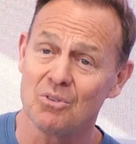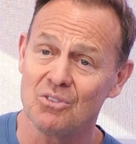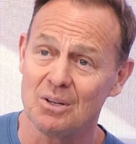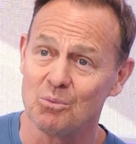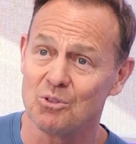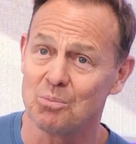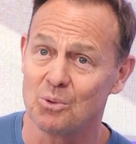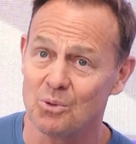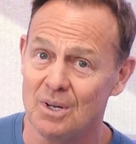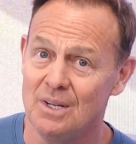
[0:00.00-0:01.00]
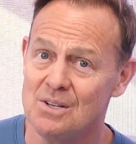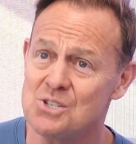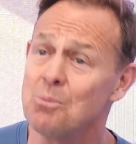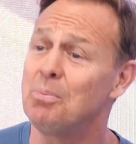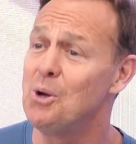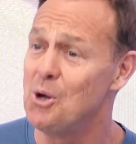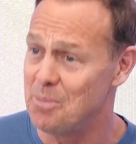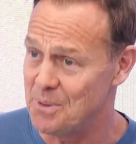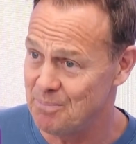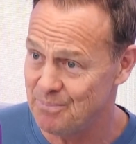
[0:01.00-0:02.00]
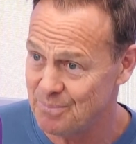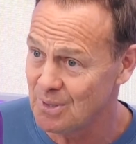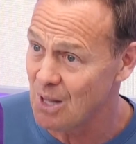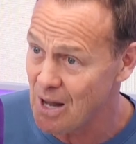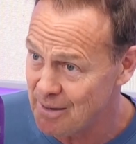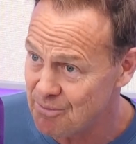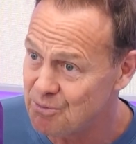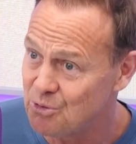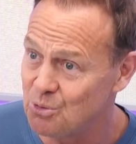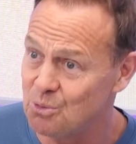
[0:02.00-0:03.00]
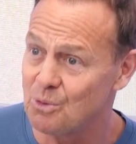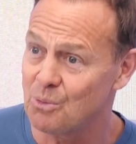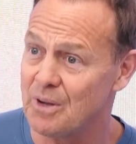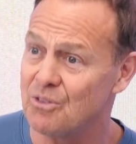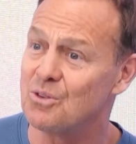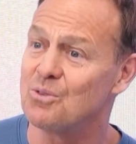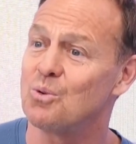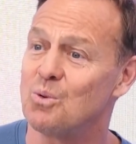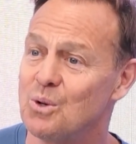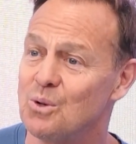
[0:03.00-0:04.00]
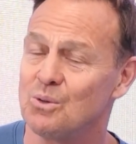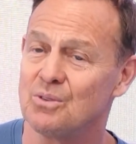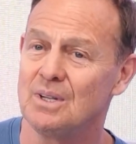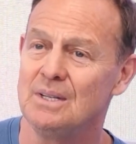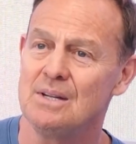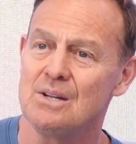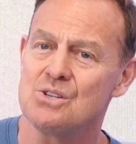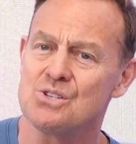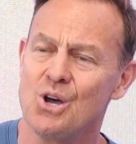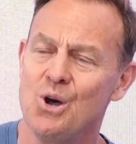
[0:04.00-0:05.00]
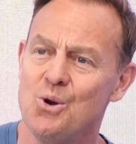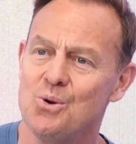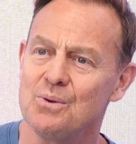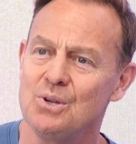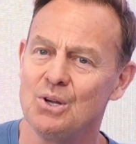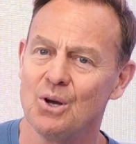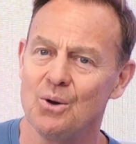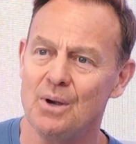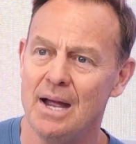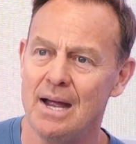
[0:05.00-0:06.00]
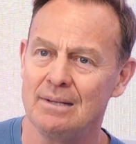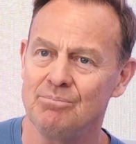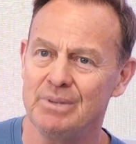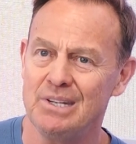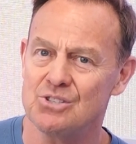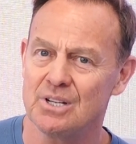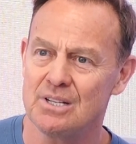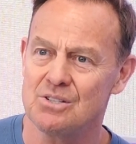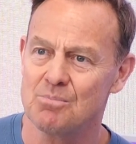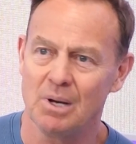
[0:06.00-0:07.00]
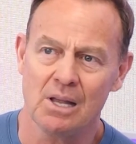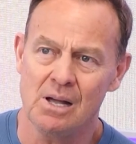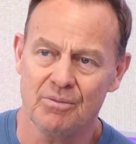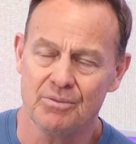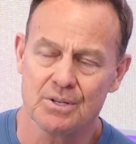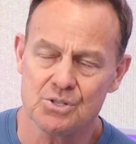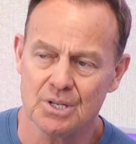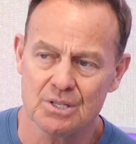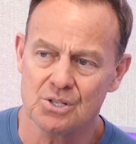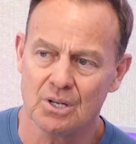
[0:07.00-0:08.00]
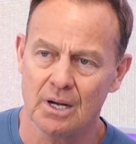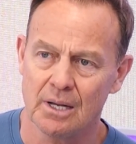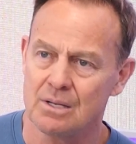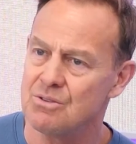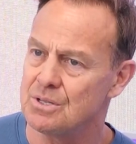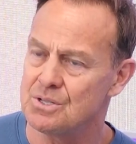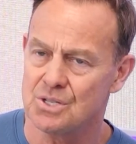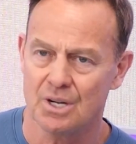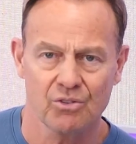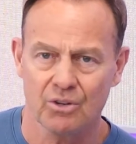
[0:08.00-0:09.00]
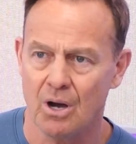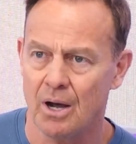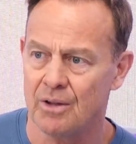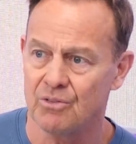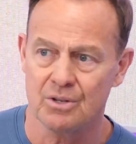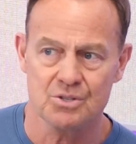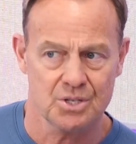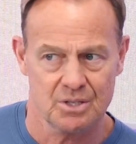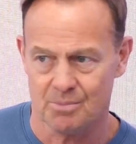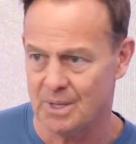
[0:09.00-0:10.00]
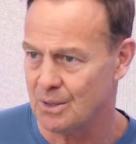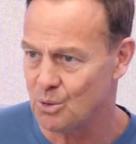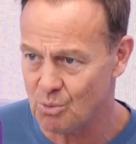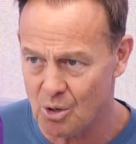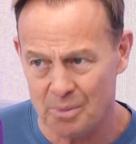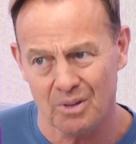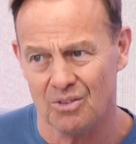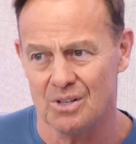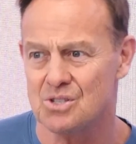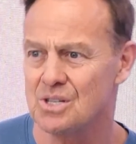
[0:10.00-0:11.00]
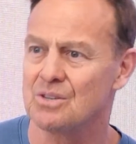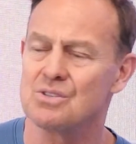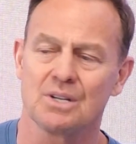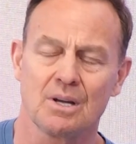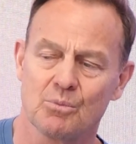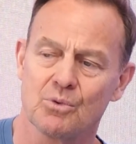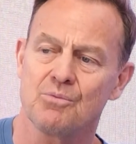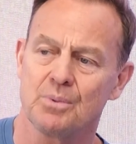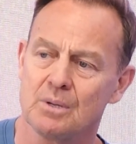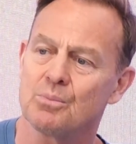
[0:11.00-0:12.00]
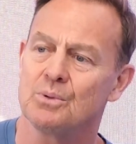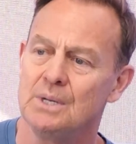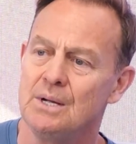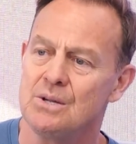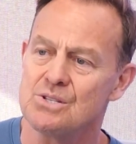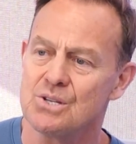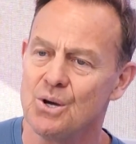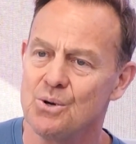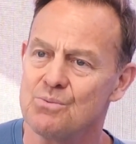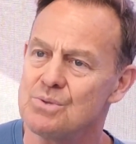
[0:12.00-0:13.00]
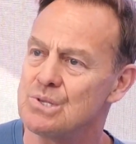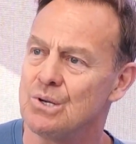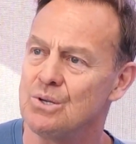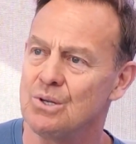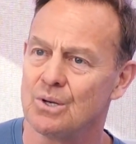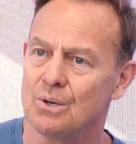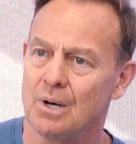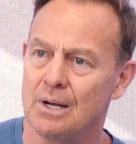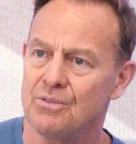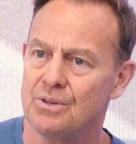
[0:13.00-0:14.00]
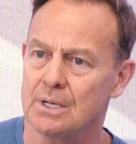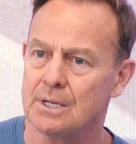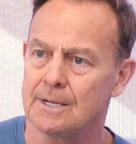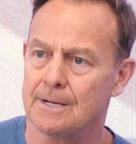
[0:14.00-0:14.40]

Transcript: did was brought suburban life to the rest of the world. So, and it changed my life, and it changed Kylie's, and it changed Guy's, and it changed Margot Robbie's, and it changed a number of people. So I think